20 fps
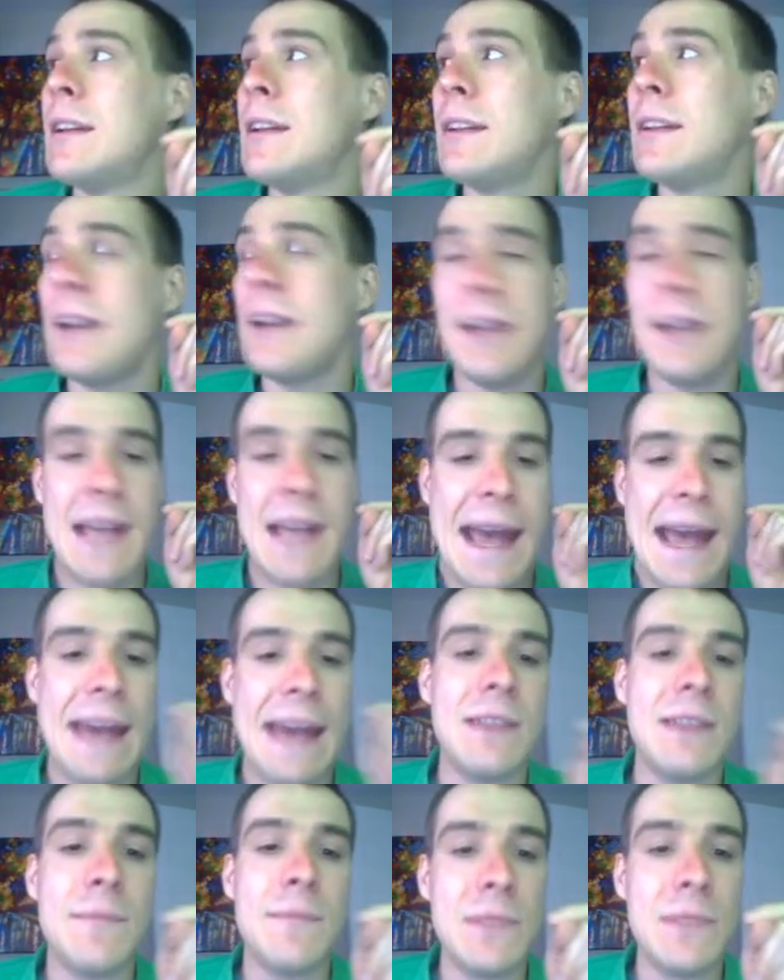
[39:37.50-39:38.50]

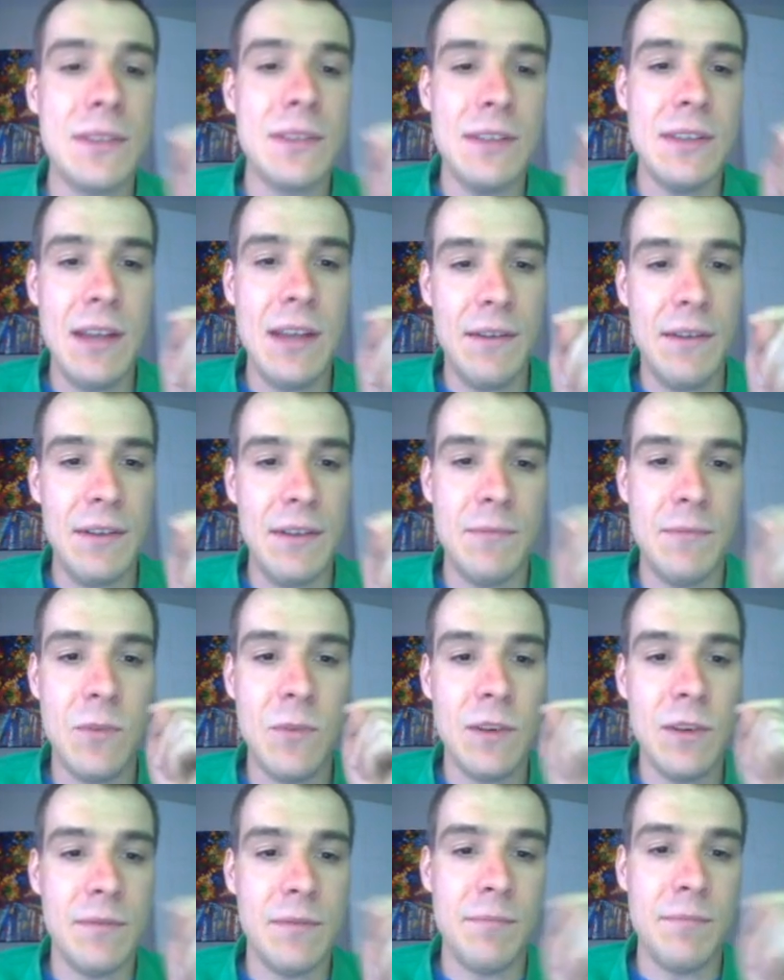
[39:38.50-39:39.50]
atoms of it,
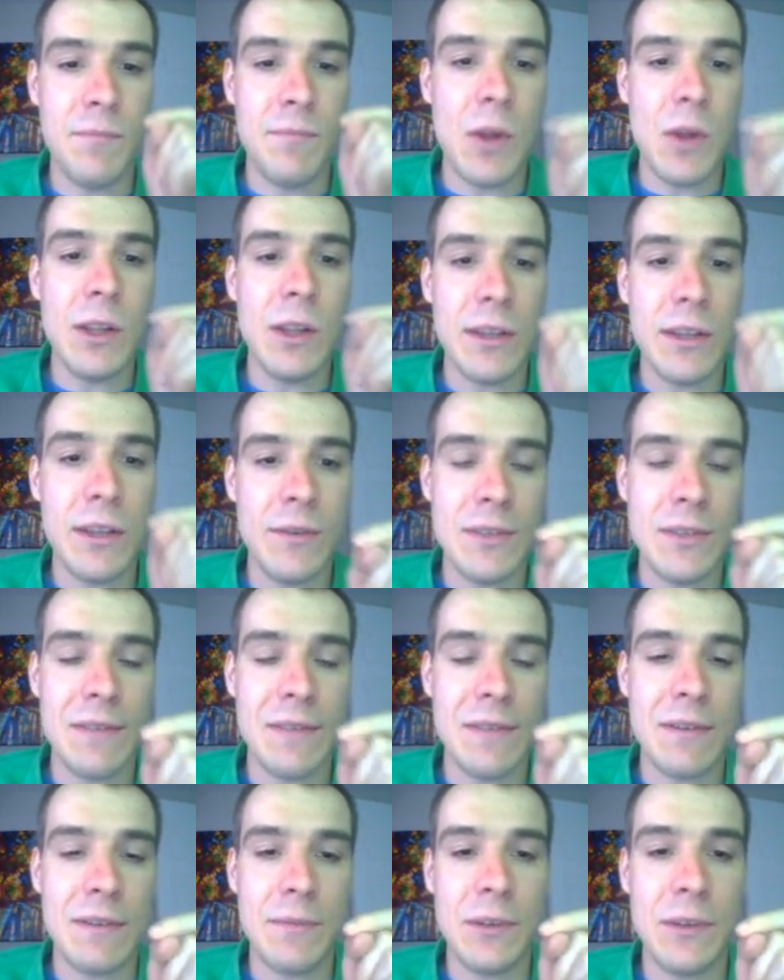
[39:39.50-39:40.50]
more molecules
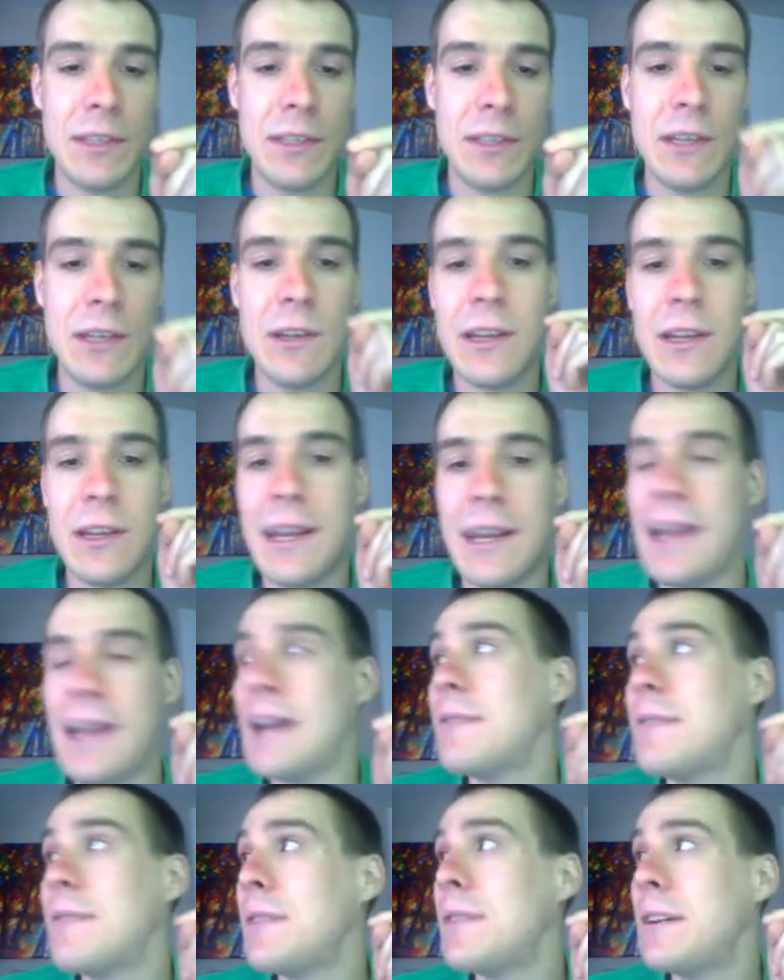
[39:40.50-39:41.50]
of it per liter than I
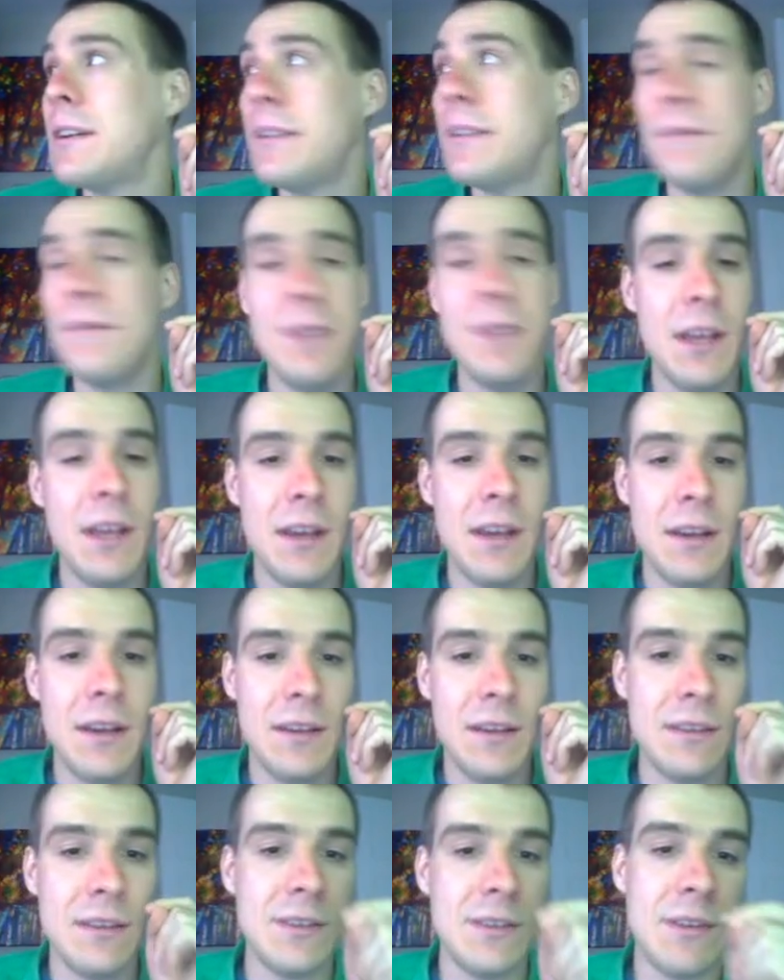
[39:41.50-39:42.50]
have of
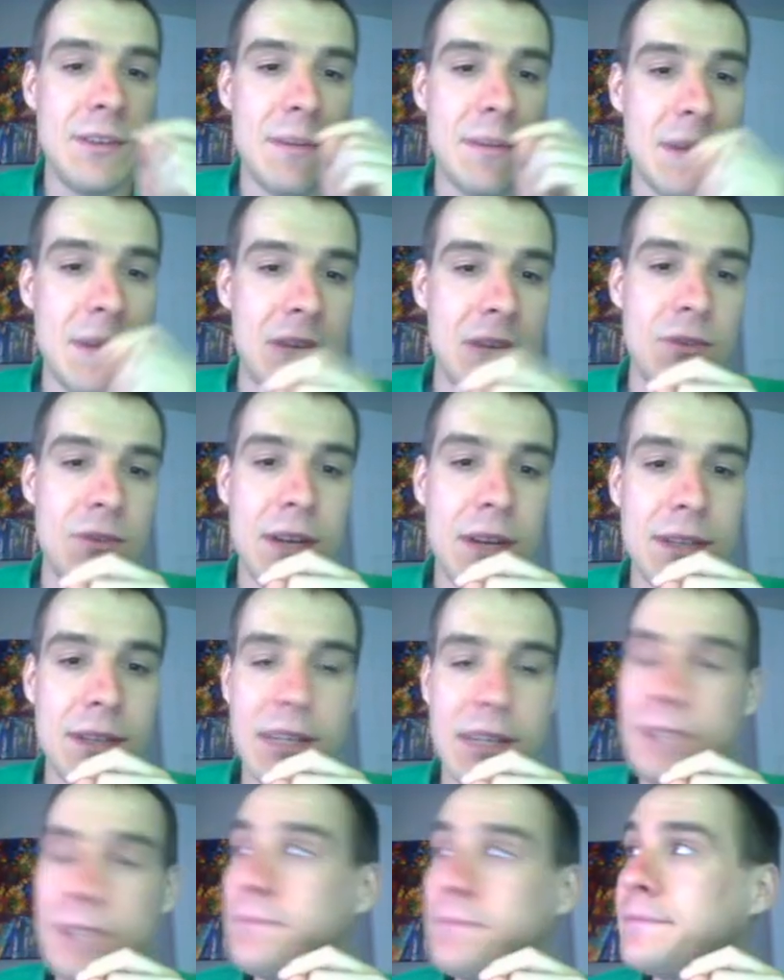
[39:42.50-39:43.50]
the sodium
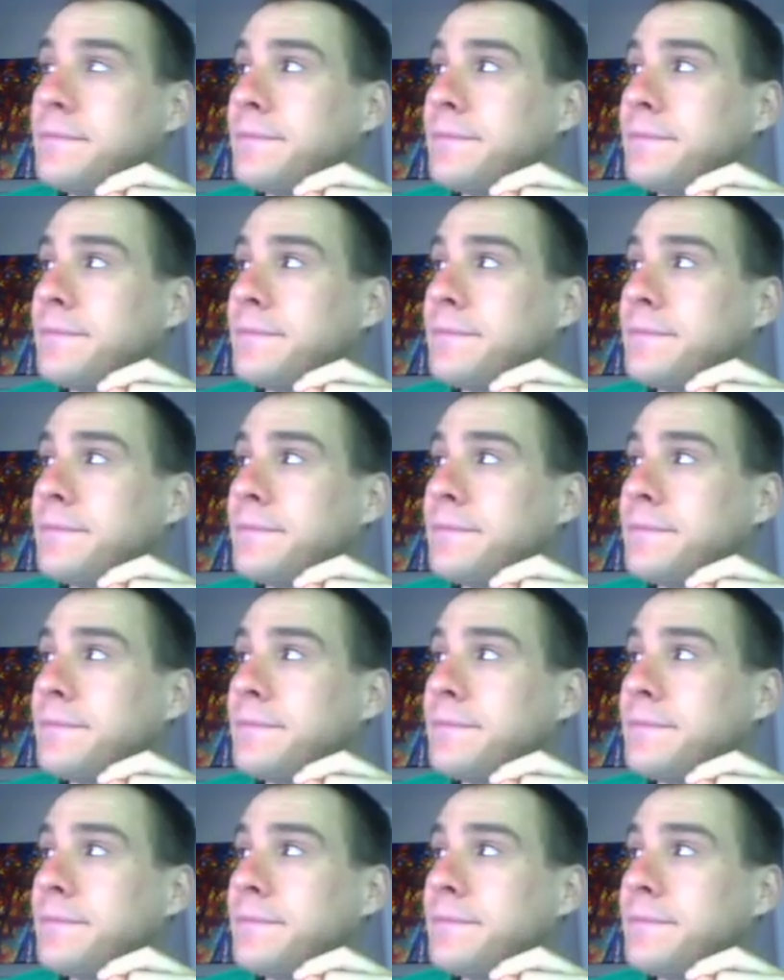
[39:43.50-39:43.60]
hydroxide.